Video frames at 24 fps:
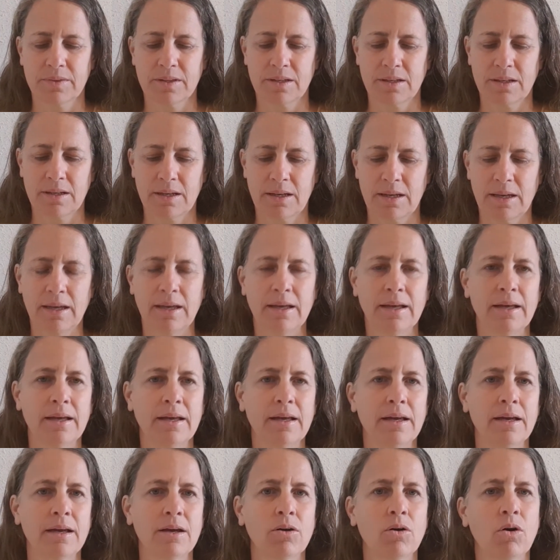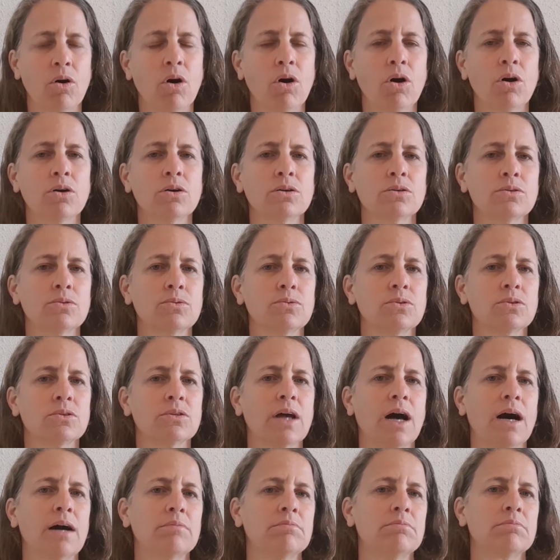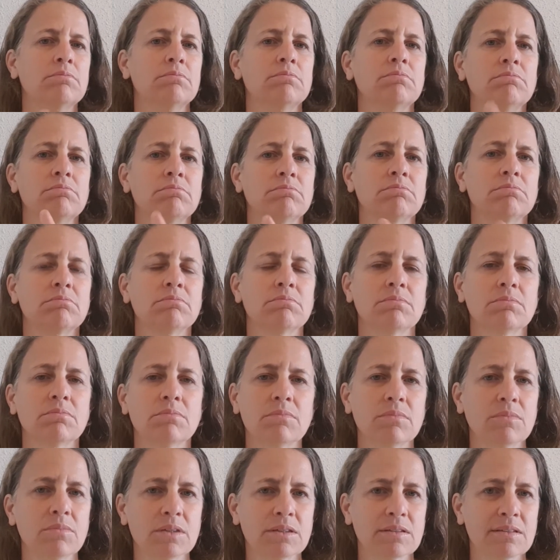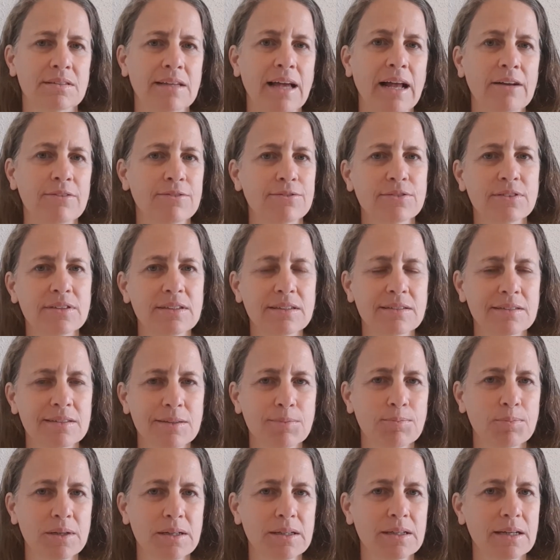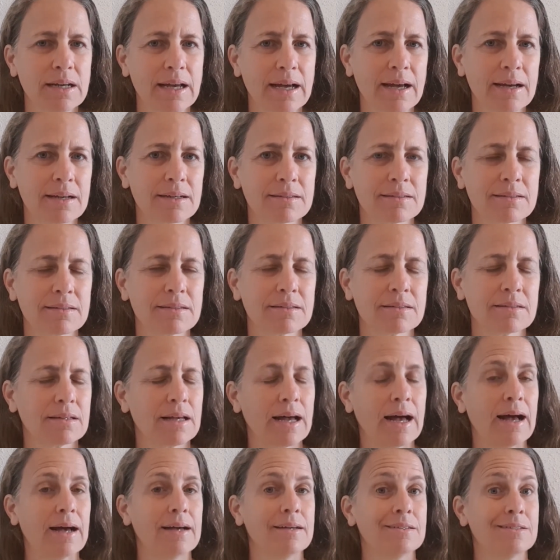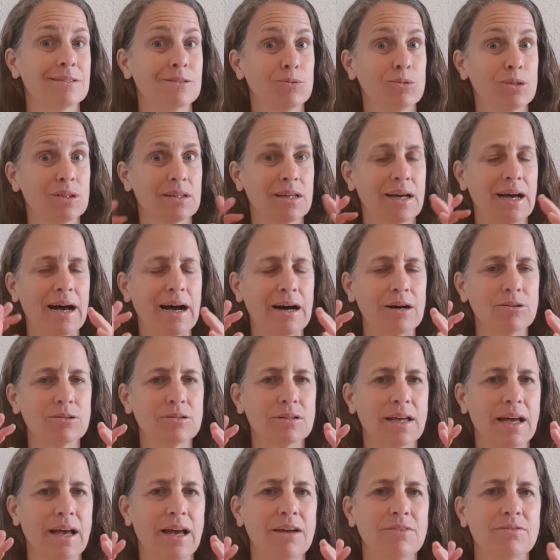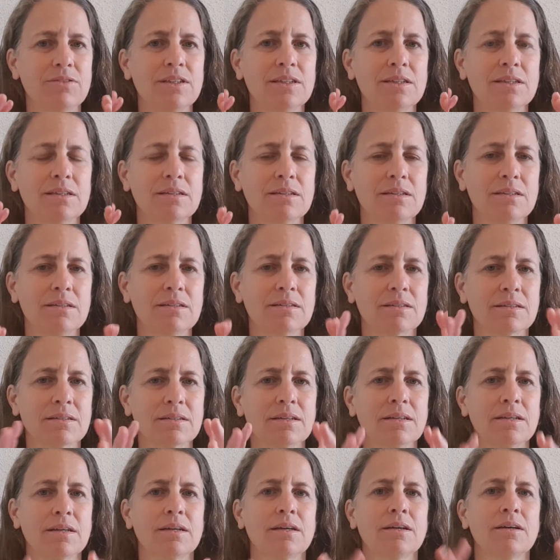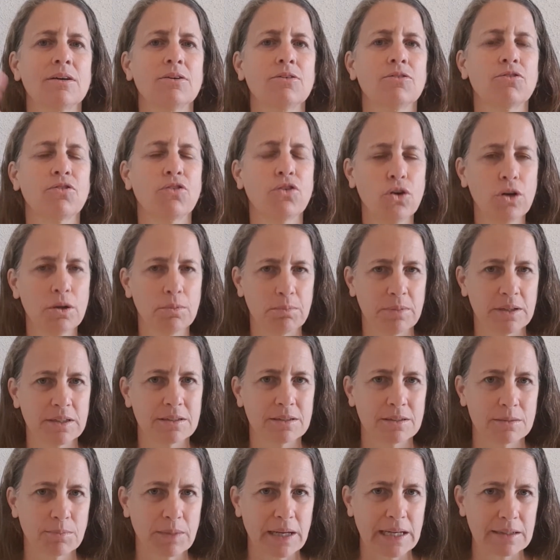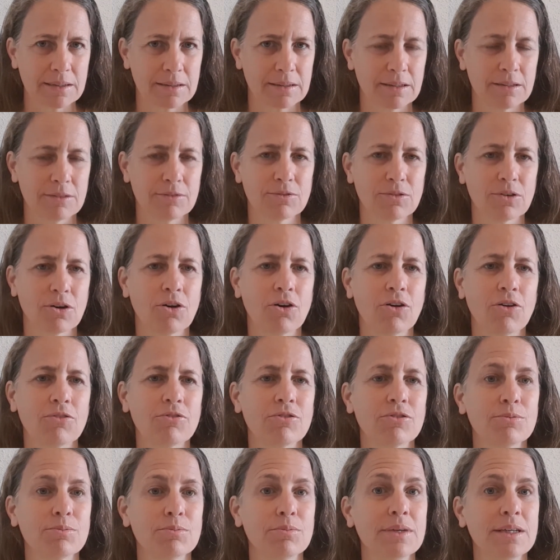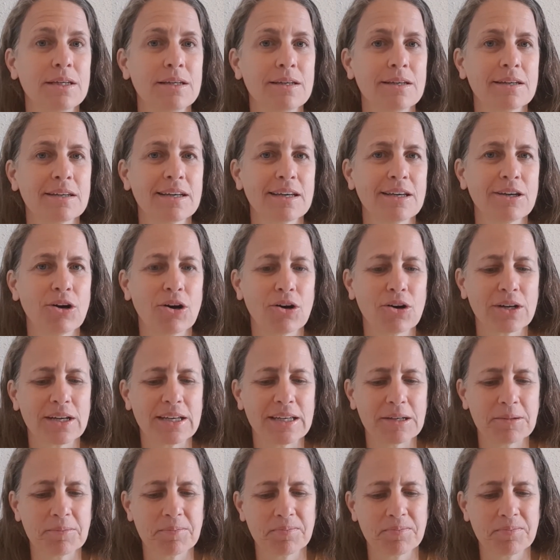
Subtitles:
or to some self-discipline exercise without having this full perspective of being a yogi.